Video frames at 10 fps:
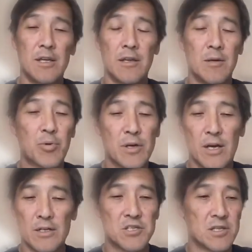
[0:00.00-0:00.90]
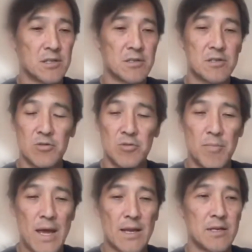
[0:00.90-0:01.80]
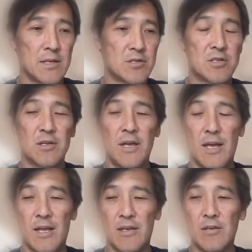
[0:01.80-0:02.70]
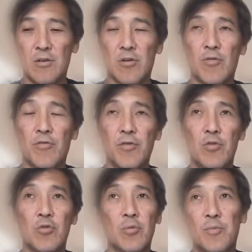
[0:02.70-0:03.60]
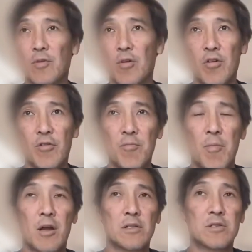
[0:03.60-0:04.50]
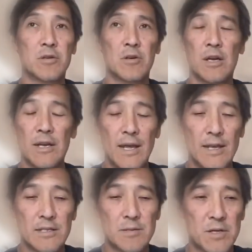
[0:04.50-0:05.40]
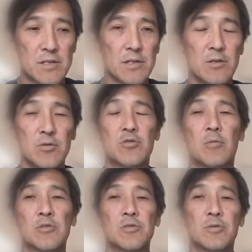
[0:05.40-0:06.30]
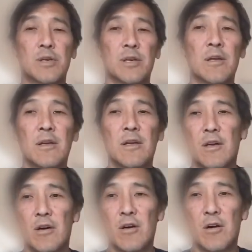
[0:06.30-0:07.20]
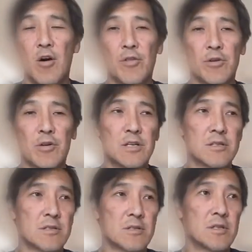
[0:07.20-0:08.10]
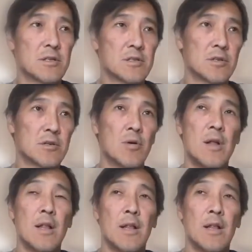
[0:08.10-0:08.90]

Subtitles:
in production to manage and view, observe, monitor, and especially do troubleshooting on their clusters. So